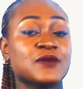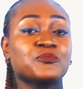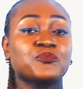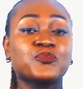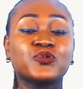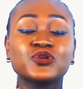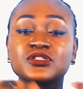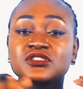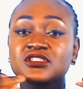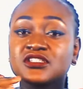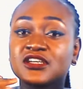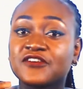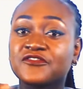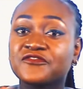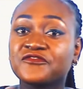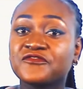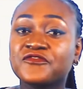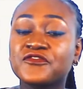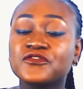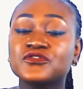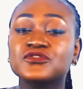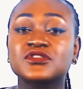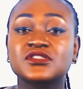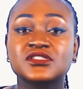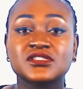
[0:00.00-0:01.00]
put their
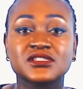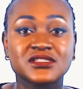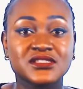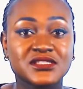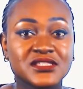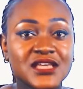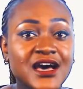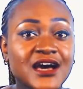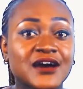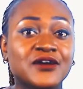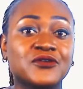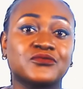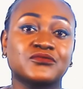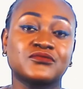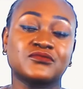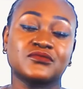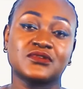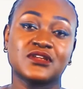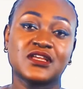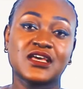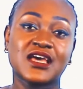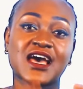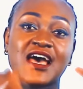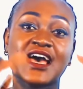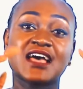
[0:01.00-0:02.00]
foot down
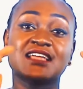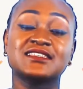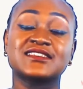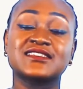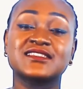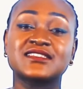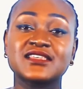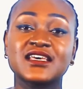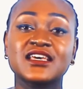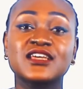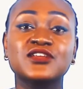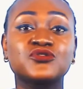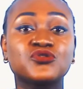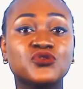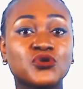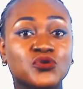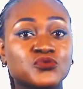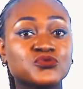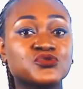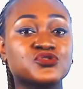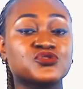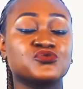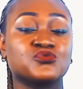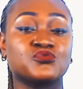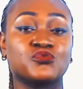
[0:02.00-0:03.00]
and say
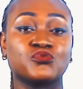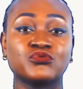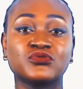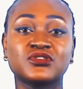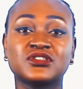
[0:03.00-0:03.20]
no to